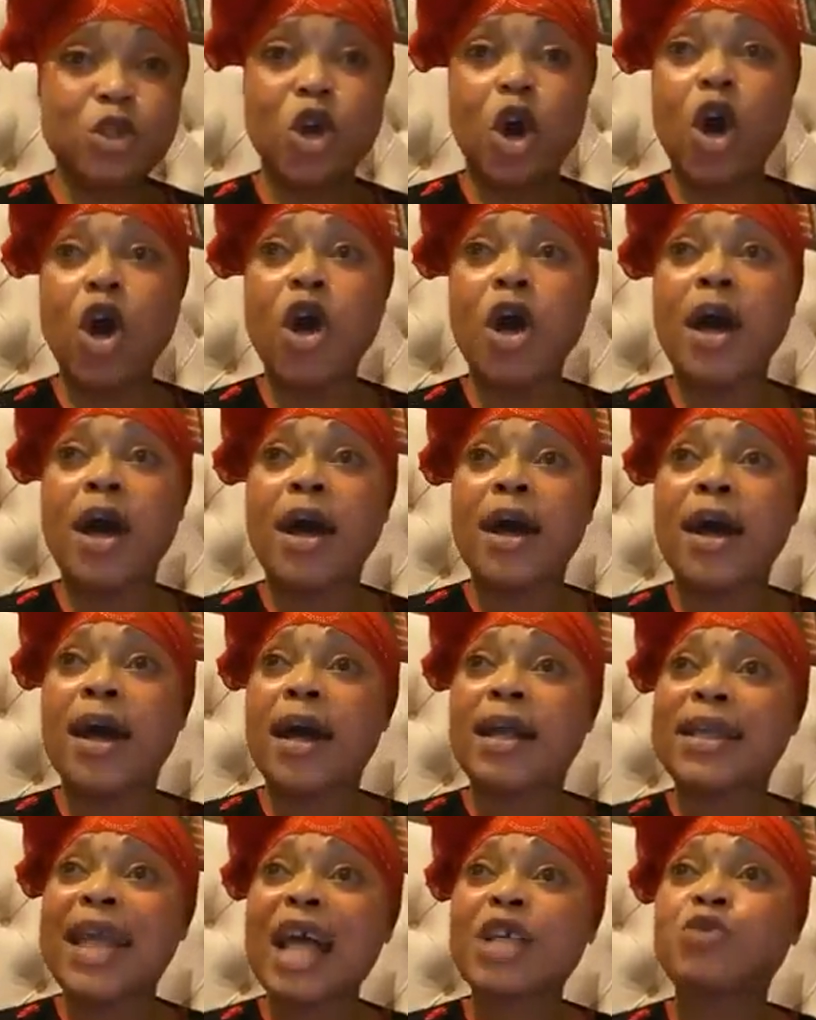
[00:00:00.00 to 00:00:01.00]
You know,
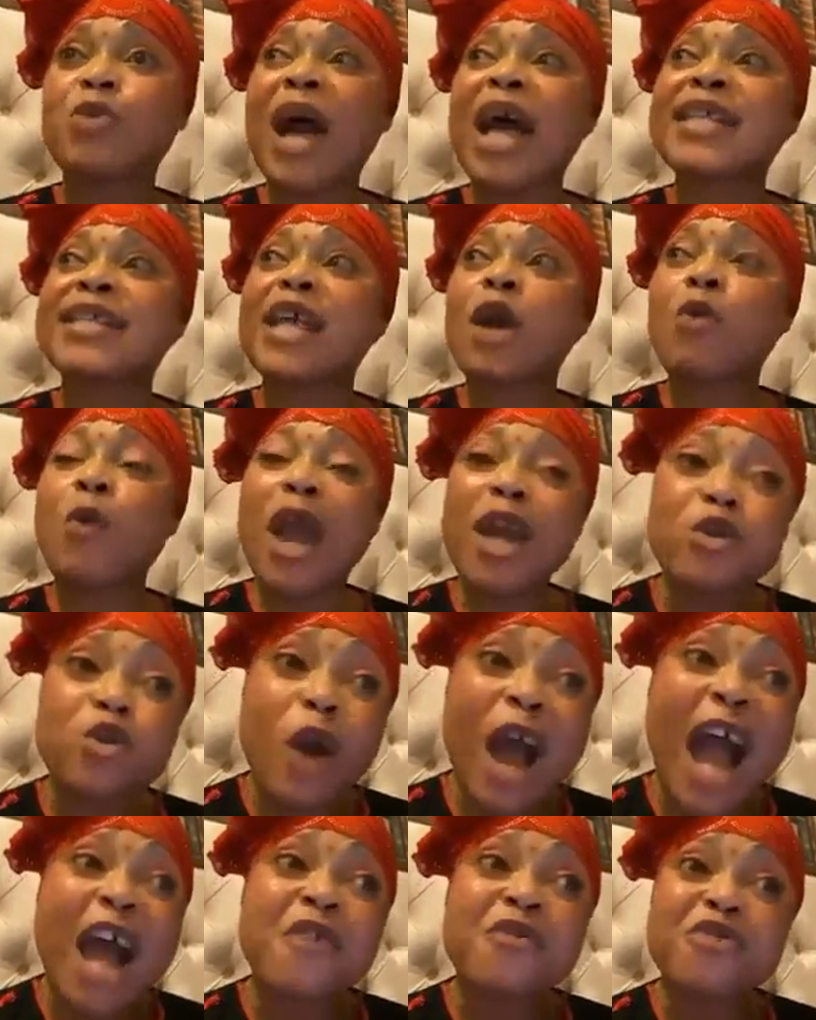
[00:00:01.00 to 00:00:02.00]
that's why I say
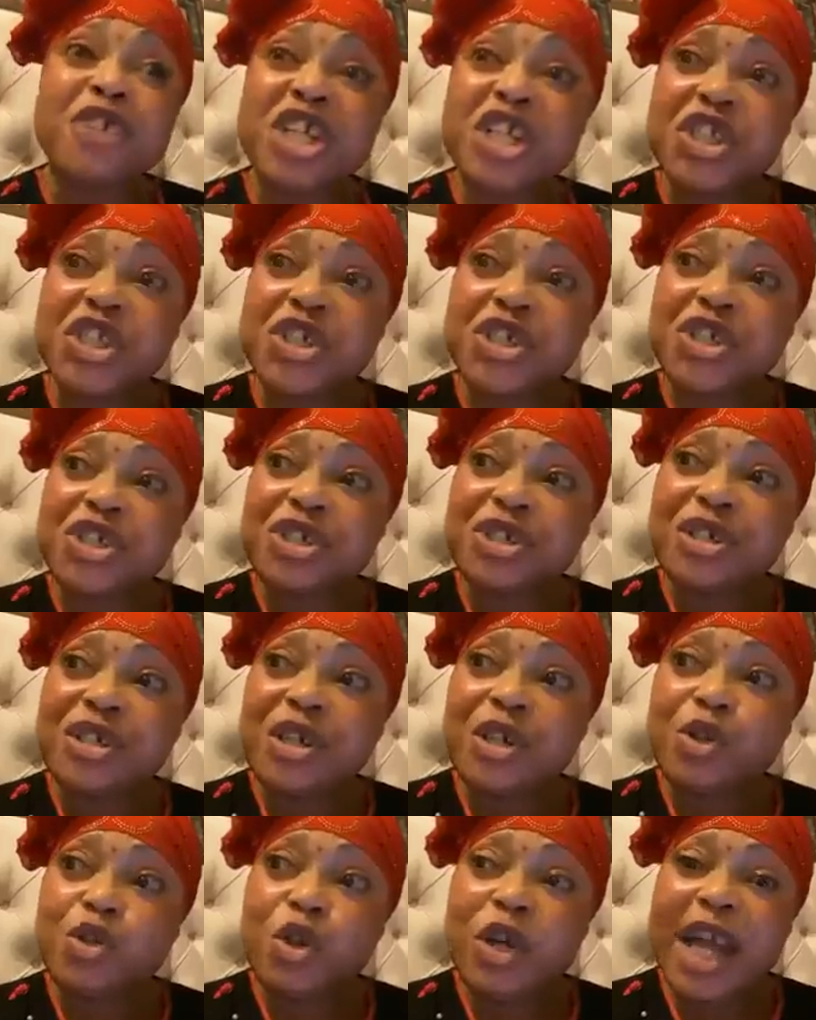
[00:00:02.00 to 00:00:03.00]
when you are
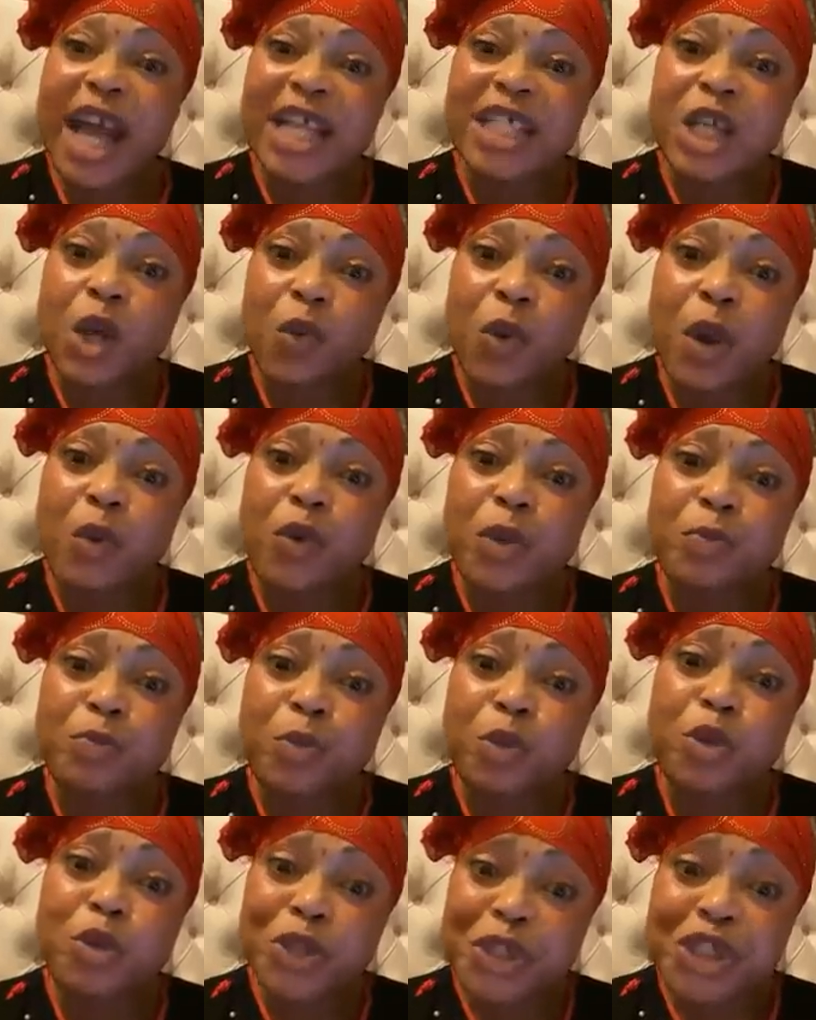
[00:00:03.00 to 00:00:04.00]
rich, you get away
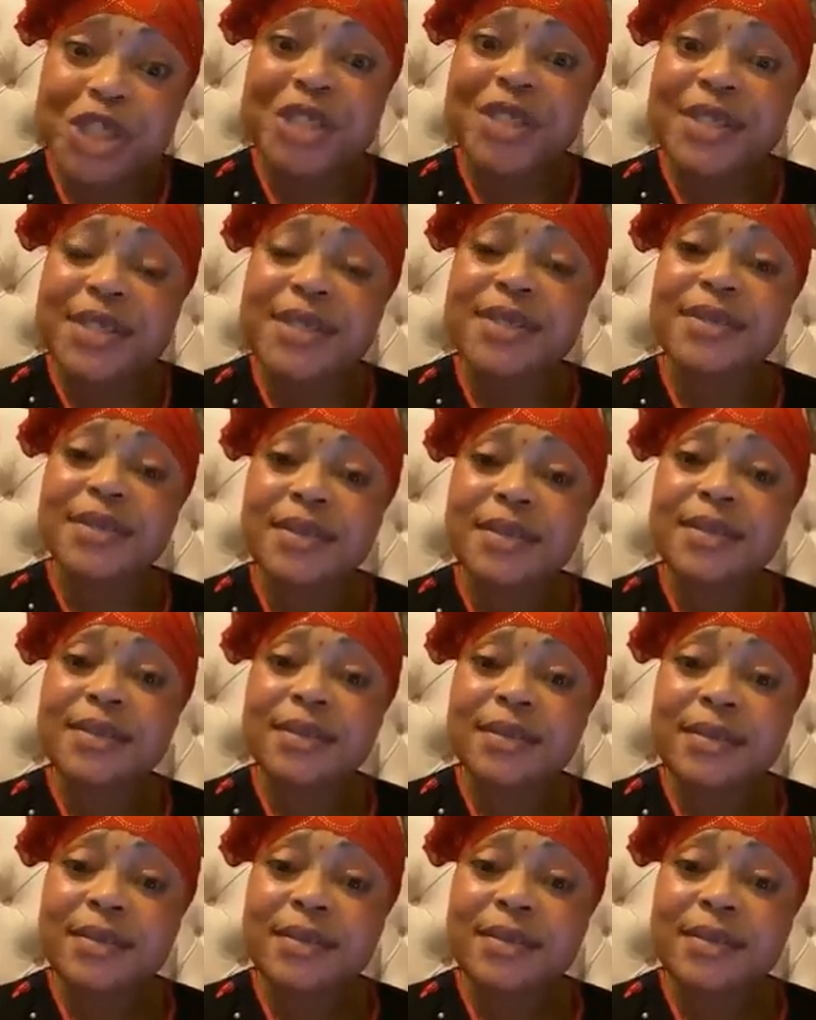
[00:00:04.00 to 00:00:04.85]
with bullshit.